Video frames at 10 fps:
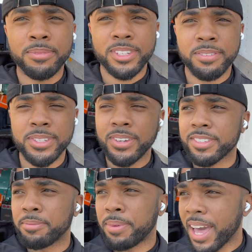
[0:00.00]
Jeff
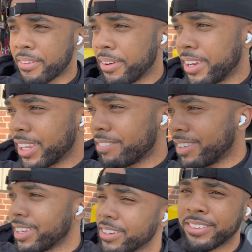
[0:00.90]
Joseph back with another
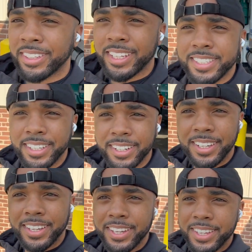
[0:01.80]
video. Listen,
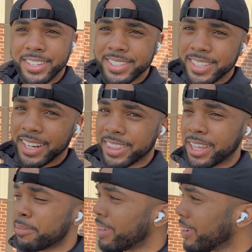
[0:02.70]
see the
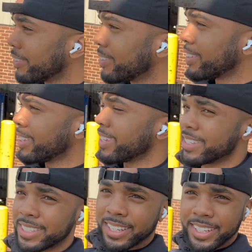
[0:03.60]
thumbnail,
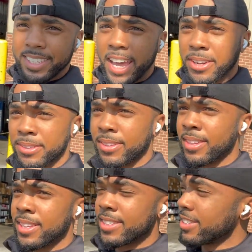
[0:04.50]
see the title,
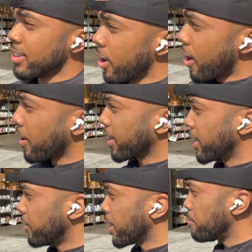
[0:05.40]
so you already
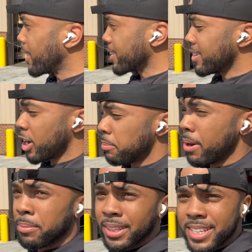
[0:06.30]
know what I'm about to talk
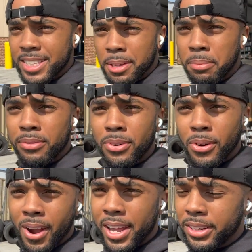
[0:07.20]
about. But listen,
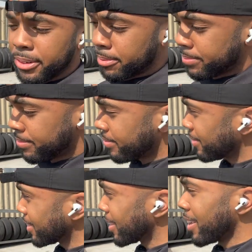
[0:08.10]
before I do,
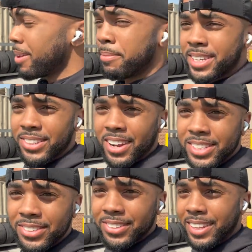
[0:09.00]
make sure
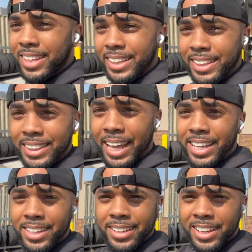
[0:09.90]
that you
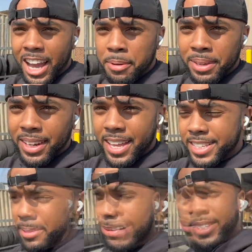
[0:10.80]
like, comment, and
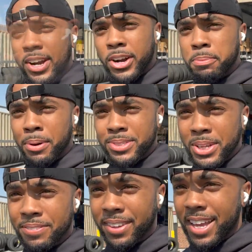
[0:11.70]
subscribe. Turn on post
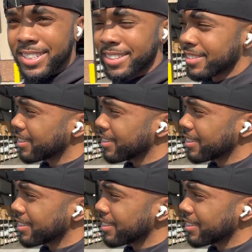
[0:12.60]
notification.